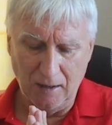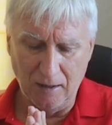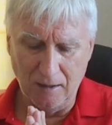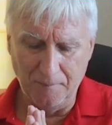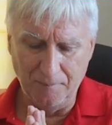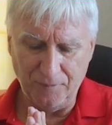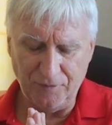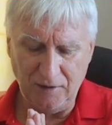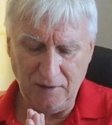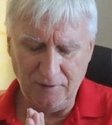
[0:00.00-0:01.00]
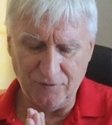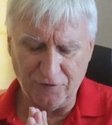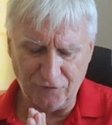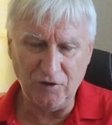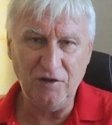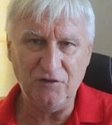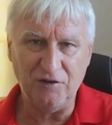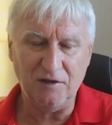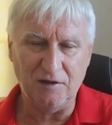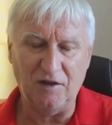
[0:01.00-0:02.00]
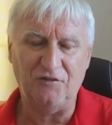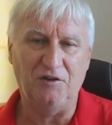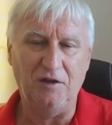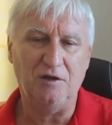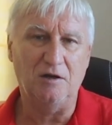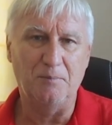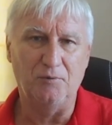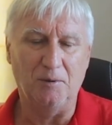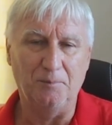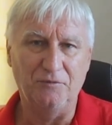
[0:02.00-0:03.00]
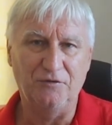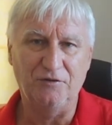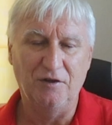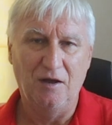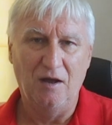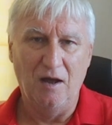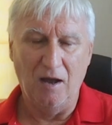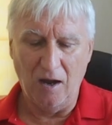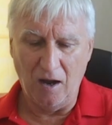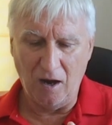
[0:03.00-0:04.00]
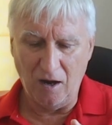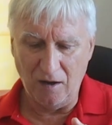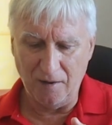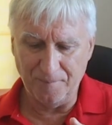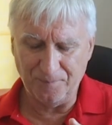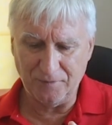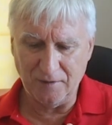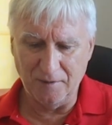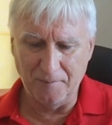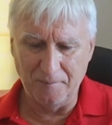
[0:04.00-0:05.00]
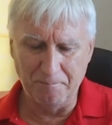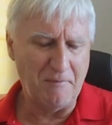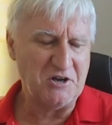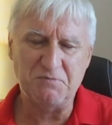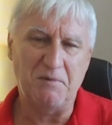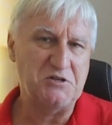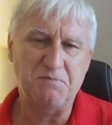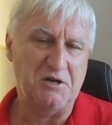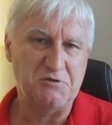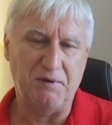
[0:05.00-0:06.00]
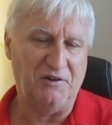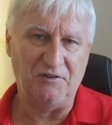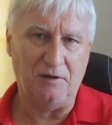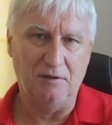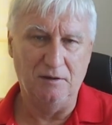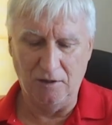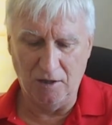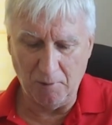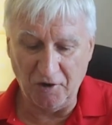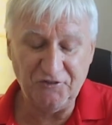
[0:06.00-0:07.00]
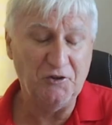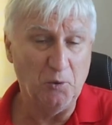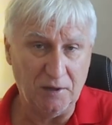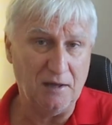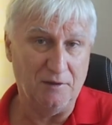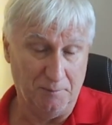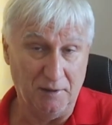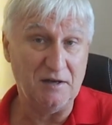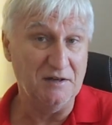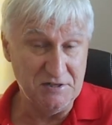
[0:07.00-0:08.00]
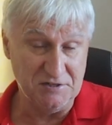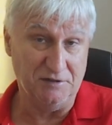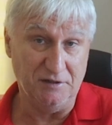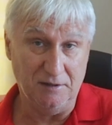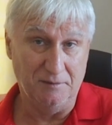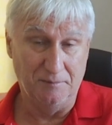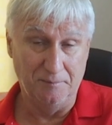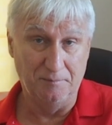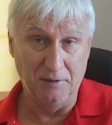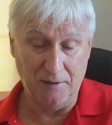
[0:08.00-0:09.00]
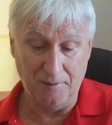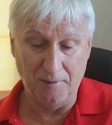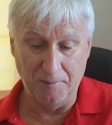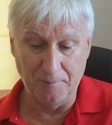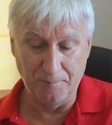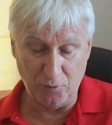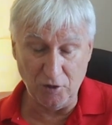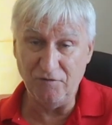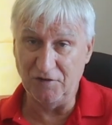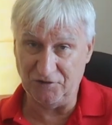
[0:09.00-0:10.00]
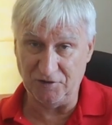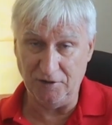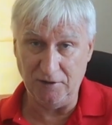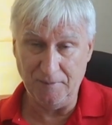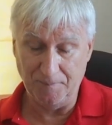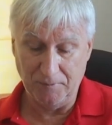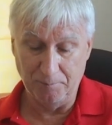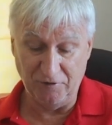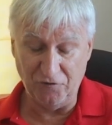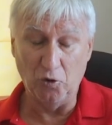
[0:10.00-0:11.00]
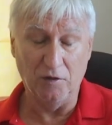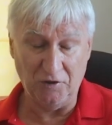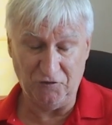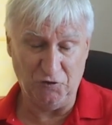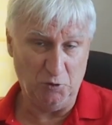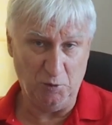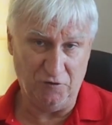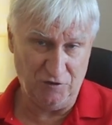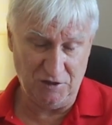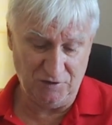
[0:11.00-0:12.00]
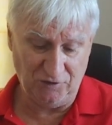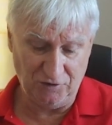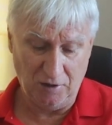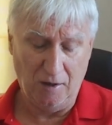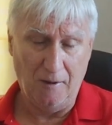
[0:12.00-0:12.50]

The freezing and SD card problems are much better. I still get them occasionally, but previously, before those firmware fixes,